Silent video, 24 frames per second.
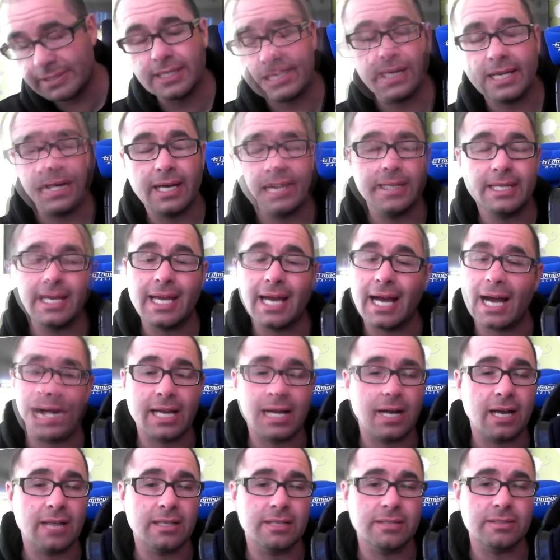yeah, I
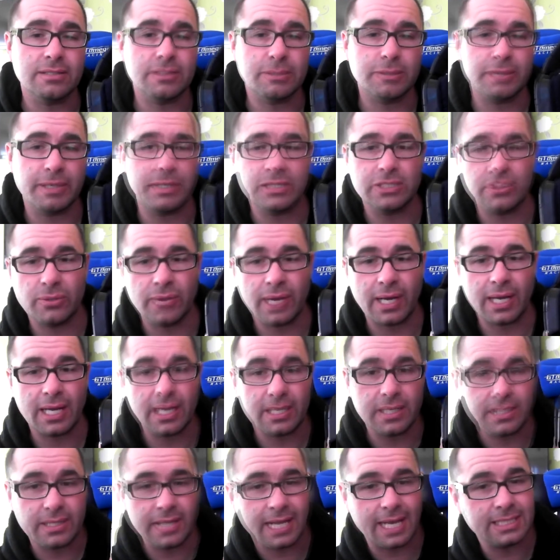can't speak too
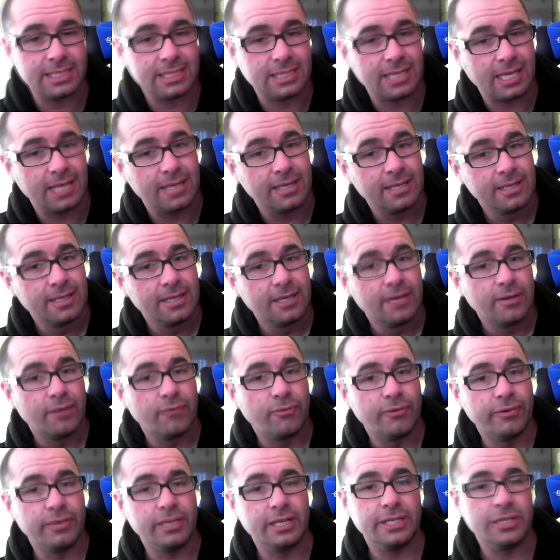highly of the headset.
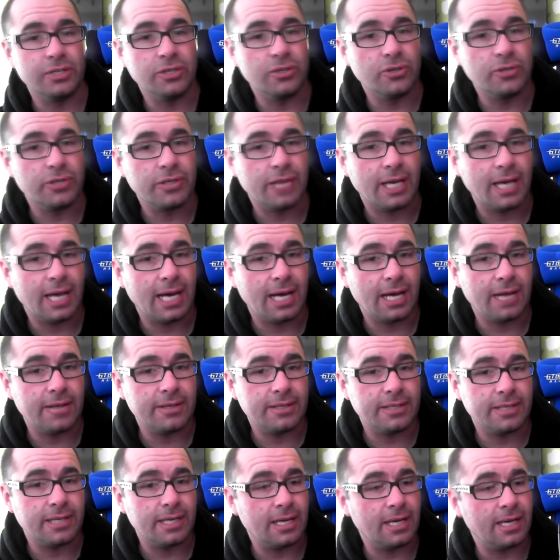Really good,
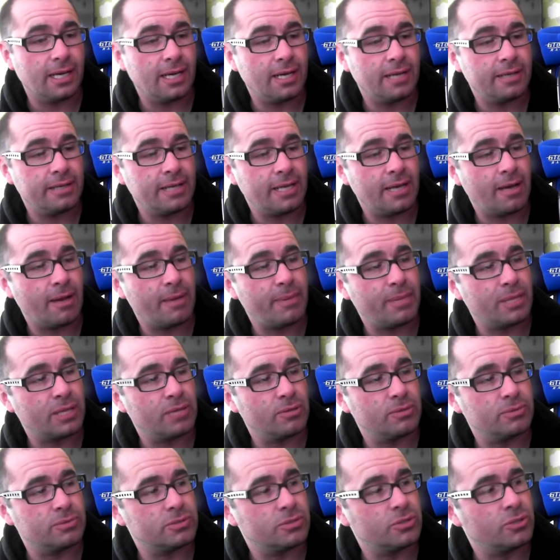and yeah, big
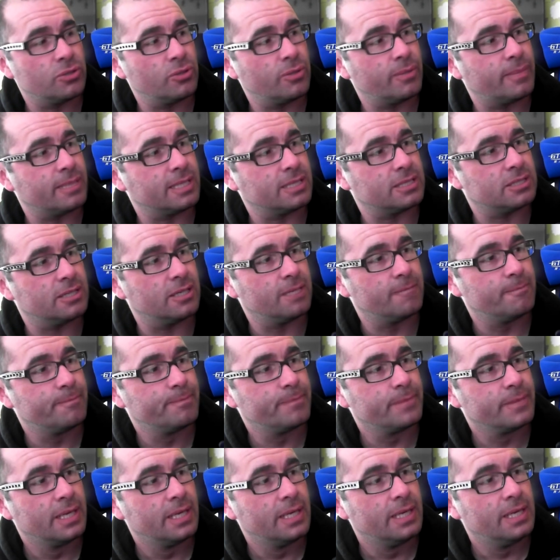thumbs up to Cooler Master.
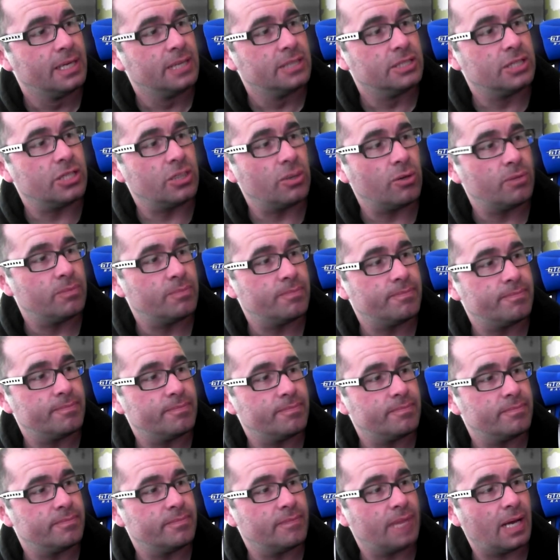So
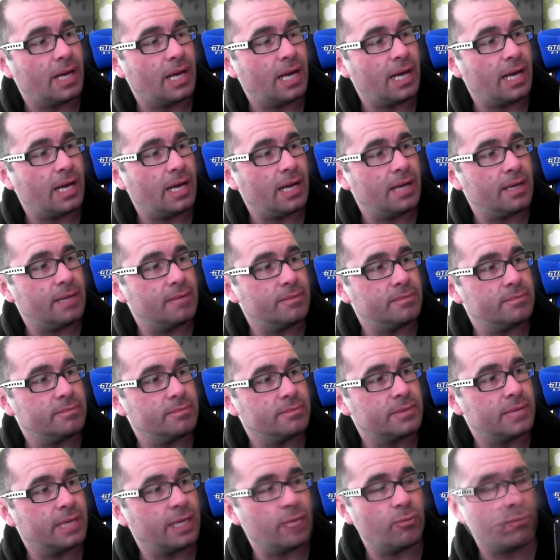
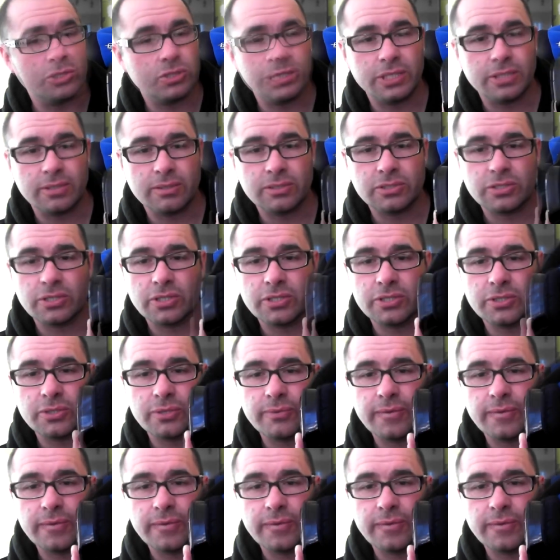keep watching. I'm just going to do